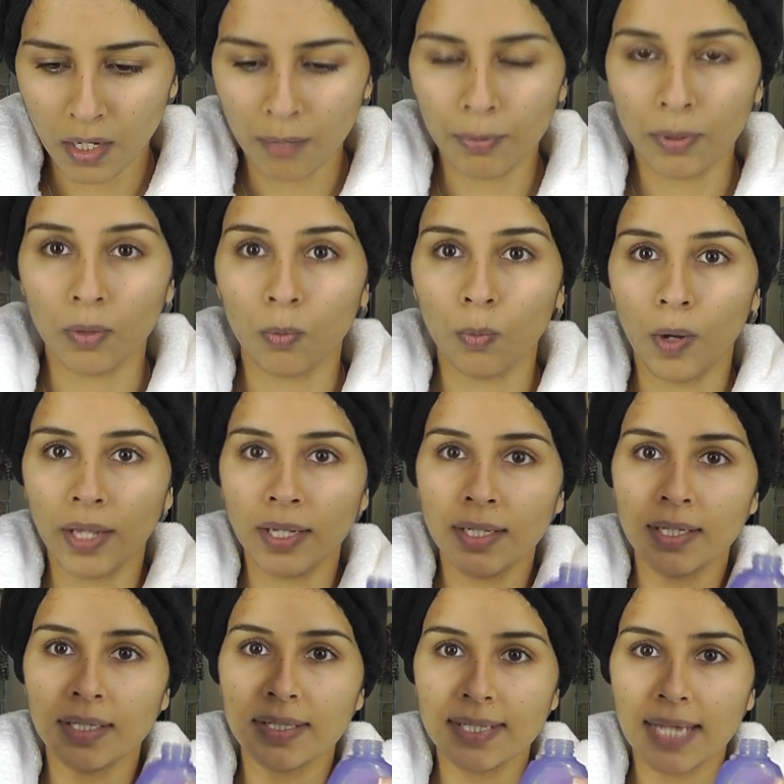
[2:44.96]
I put
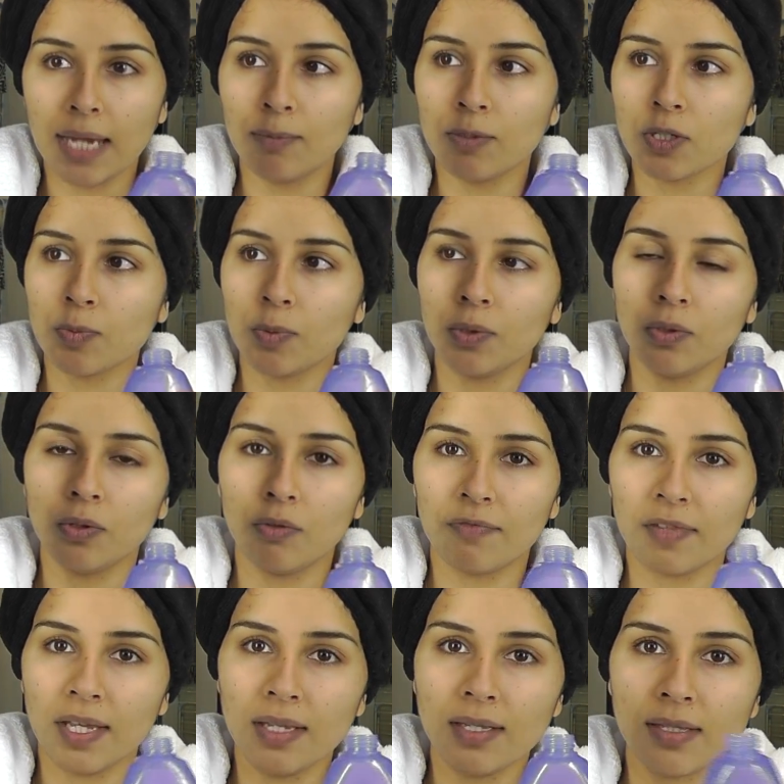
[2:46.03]
1 tablespoon
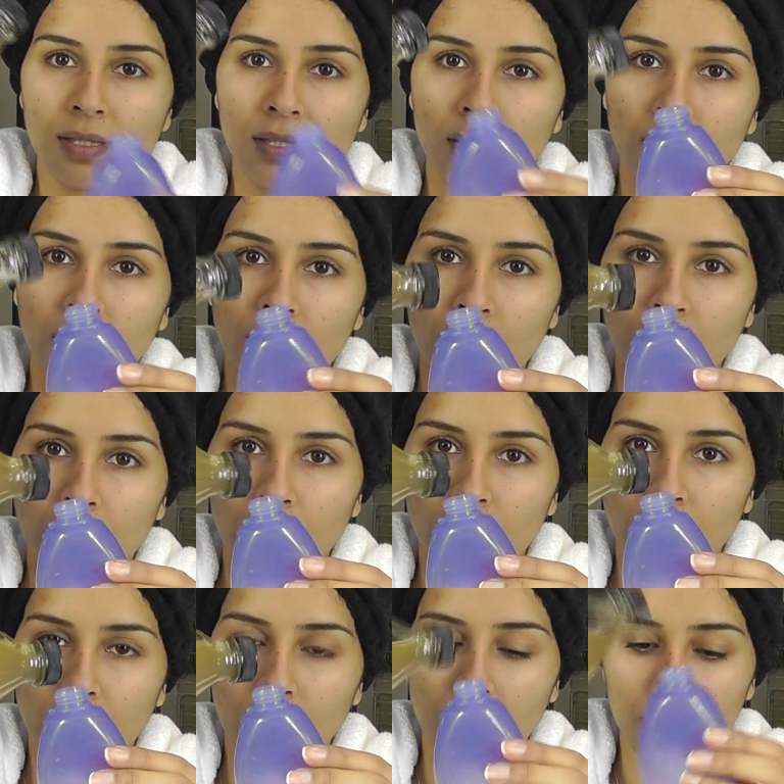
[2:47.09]
of this
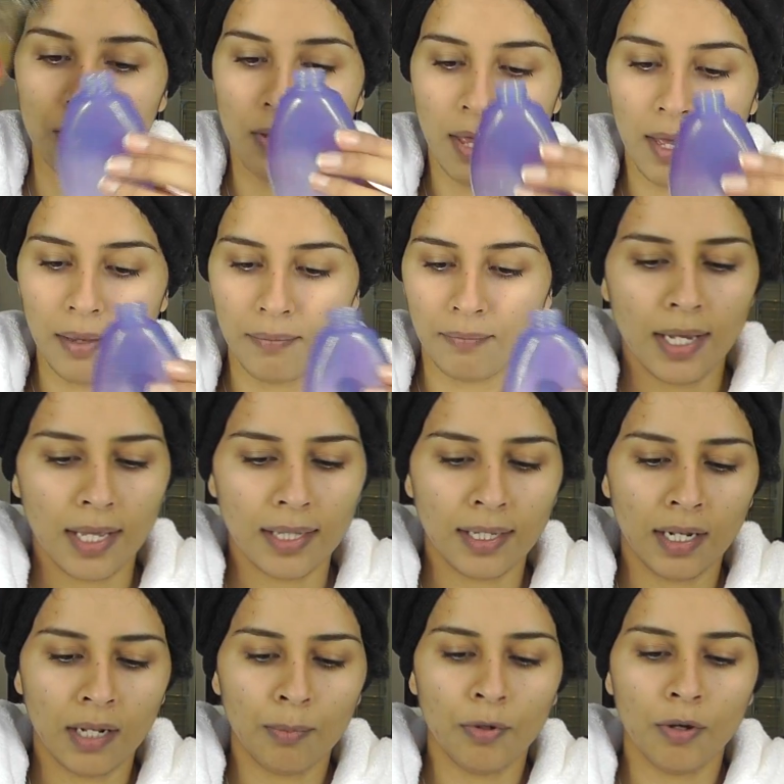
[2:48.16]
into there, and
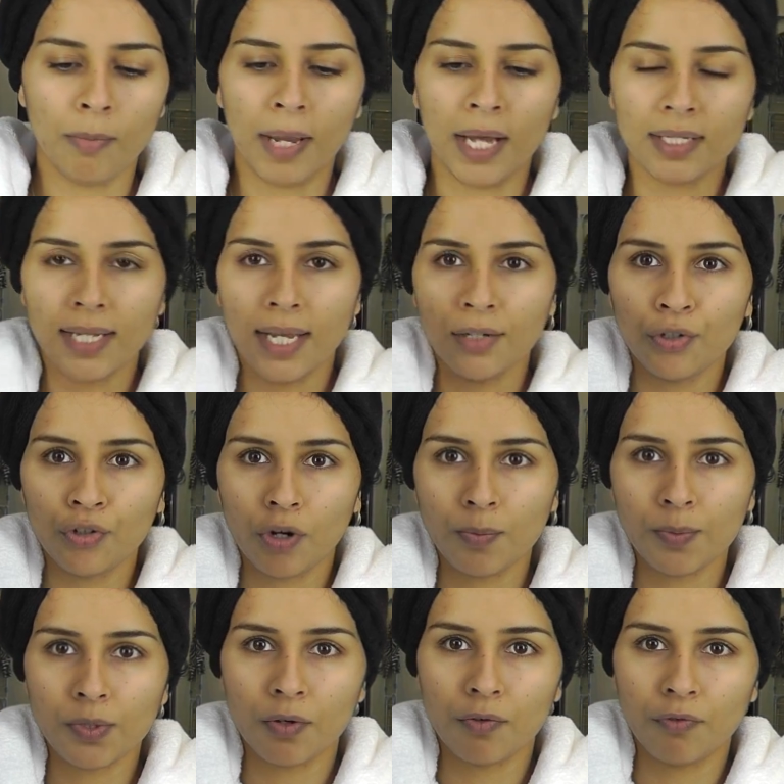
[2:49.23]
then I put about 10
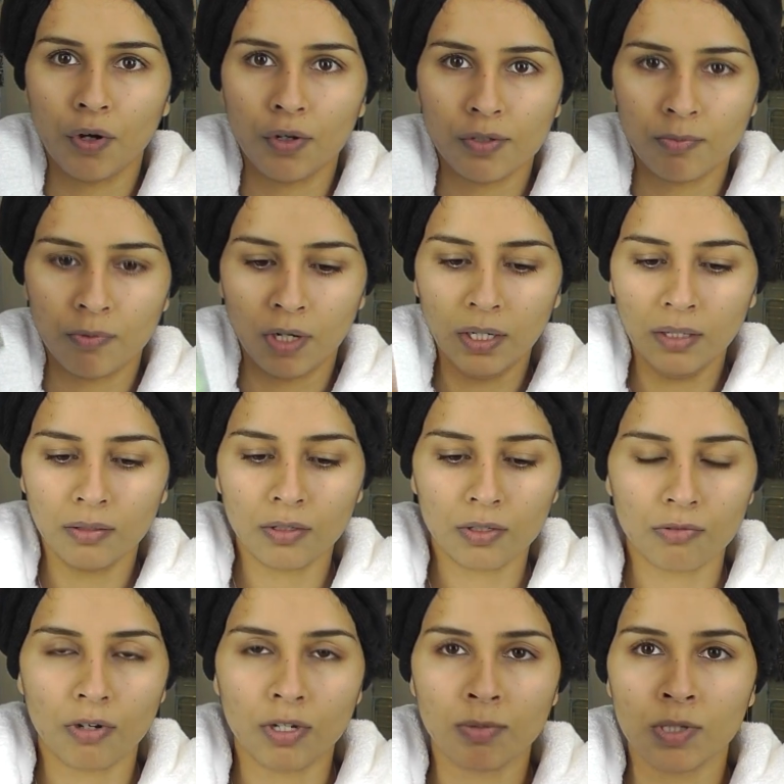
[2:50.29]
drops of rosemary,
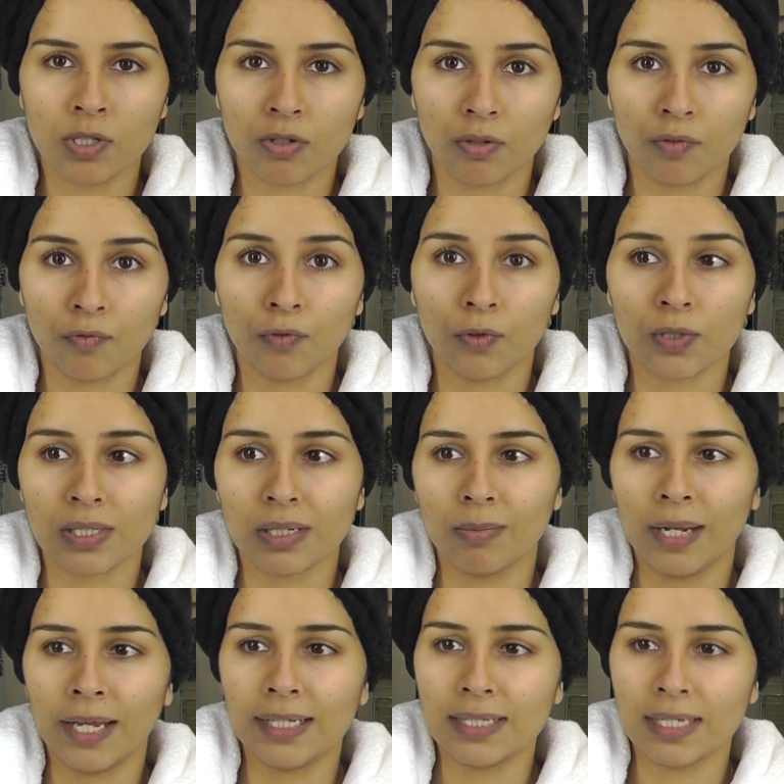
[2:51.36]
because rosemary is good for
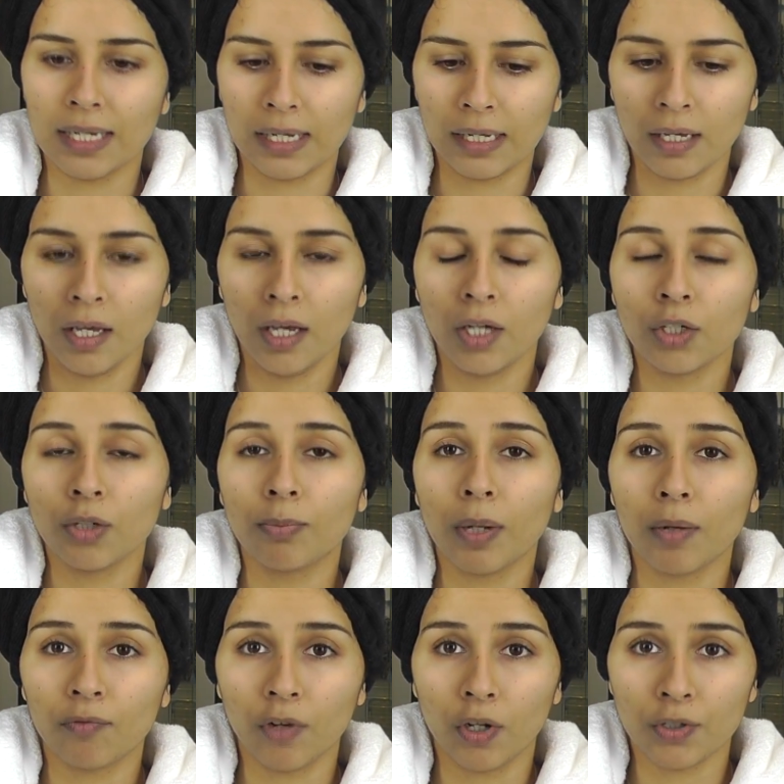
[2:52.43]
stimulating your
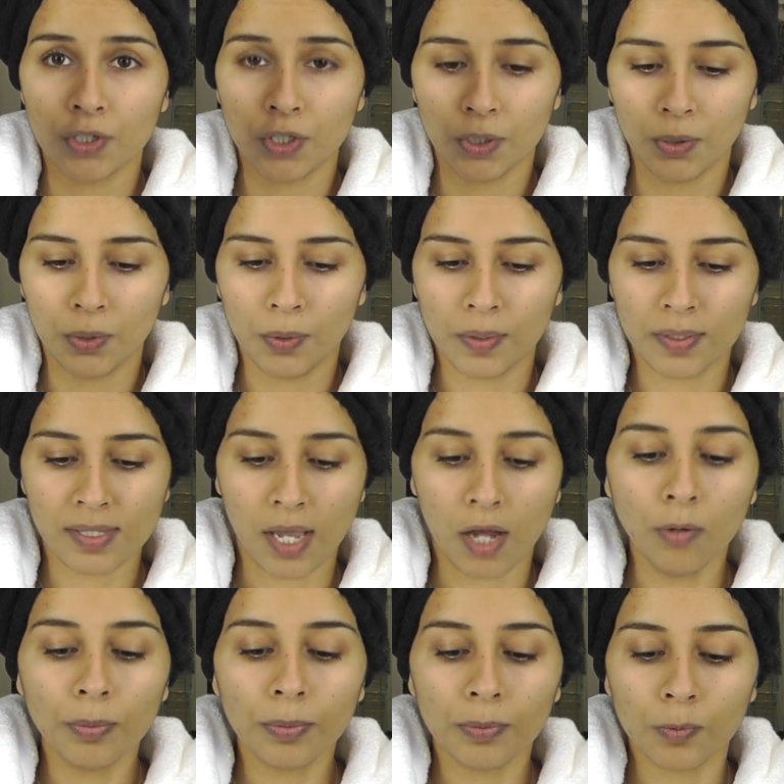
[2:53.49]
blood flow to your
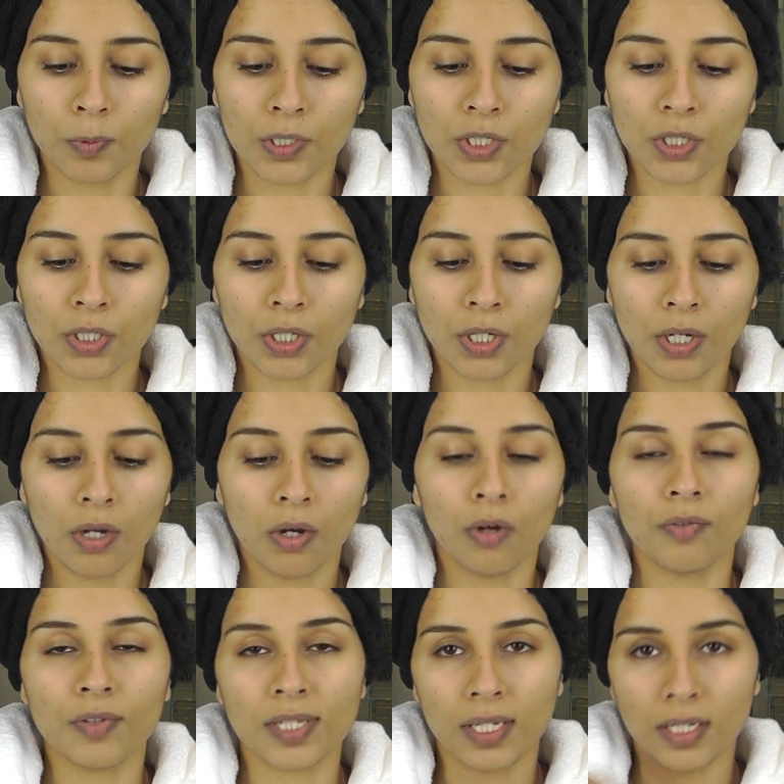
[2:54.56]
scalp, which
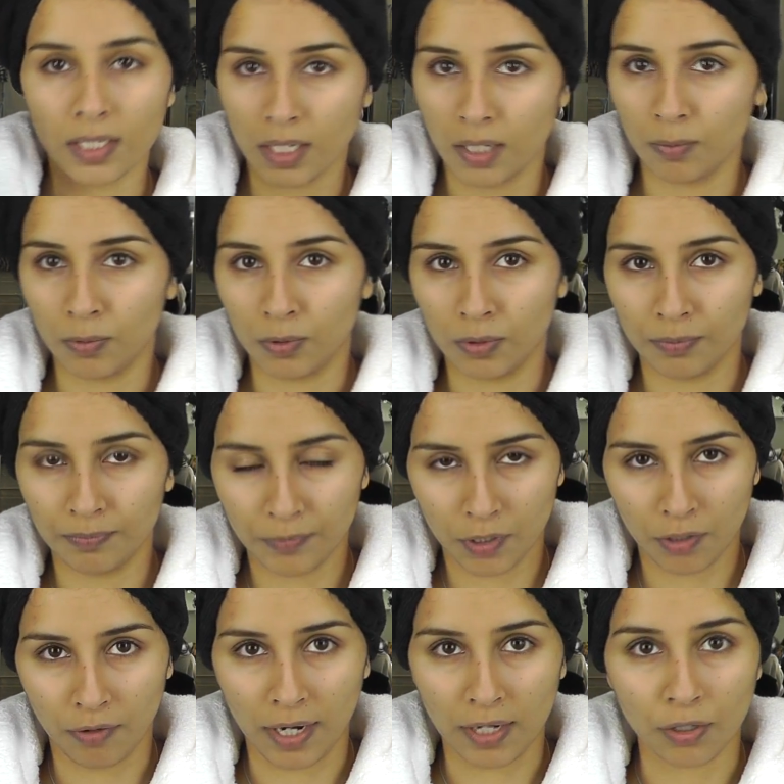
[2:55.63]
obviously in turn will
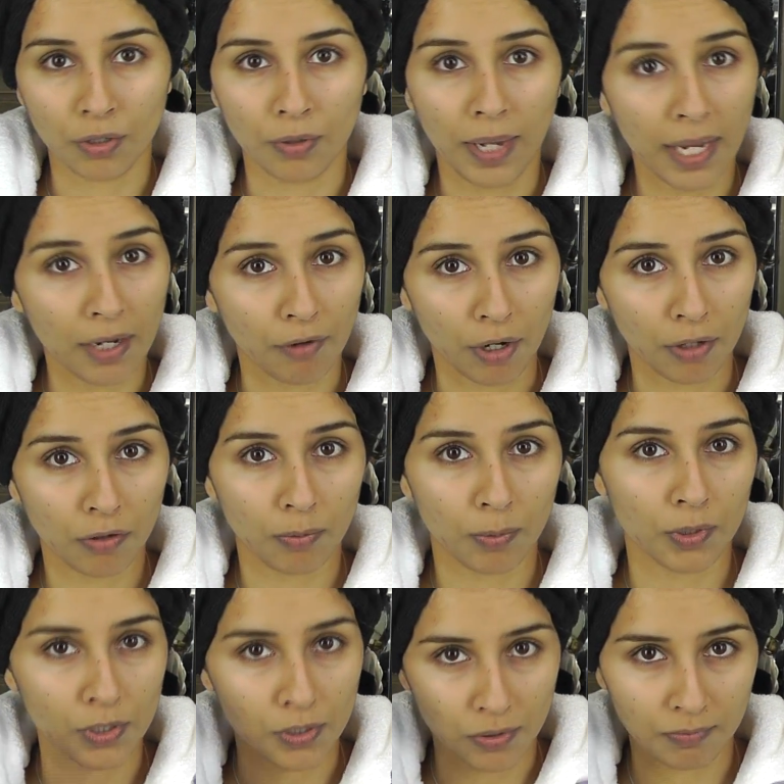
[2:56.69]
create new hair growth
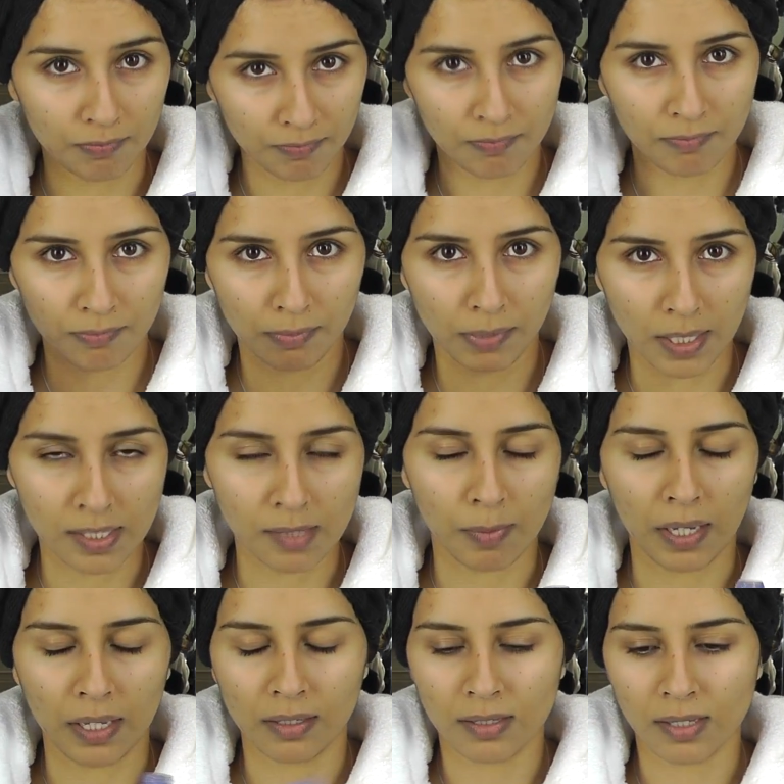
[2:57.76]
because your blood's
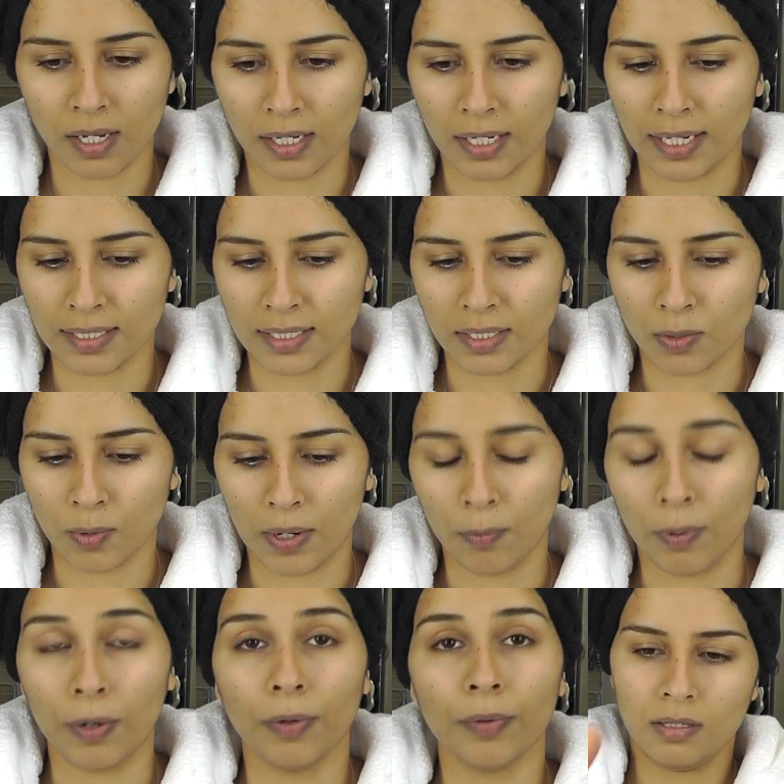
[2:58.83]
being circulated quite
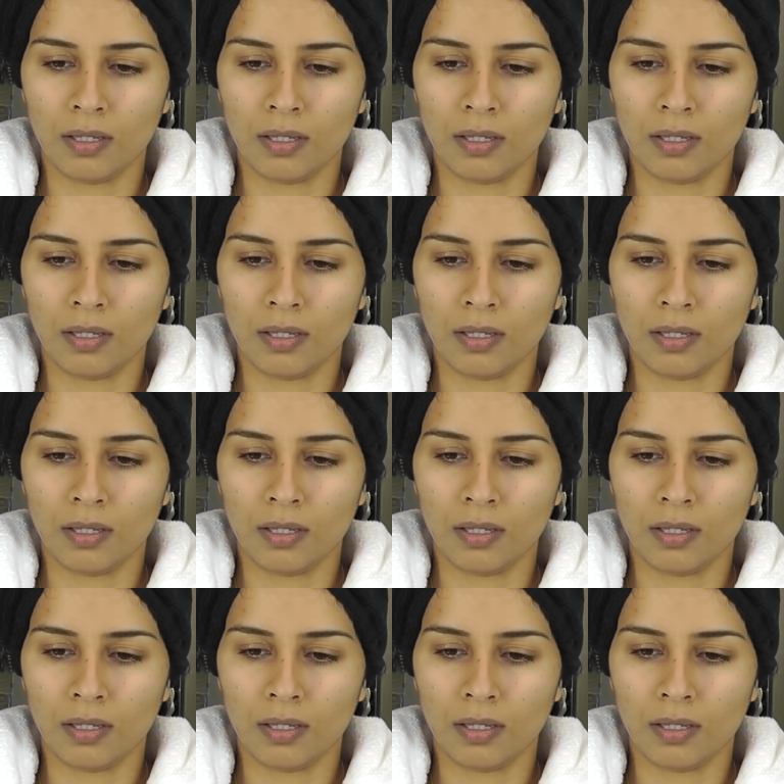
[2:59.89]
well.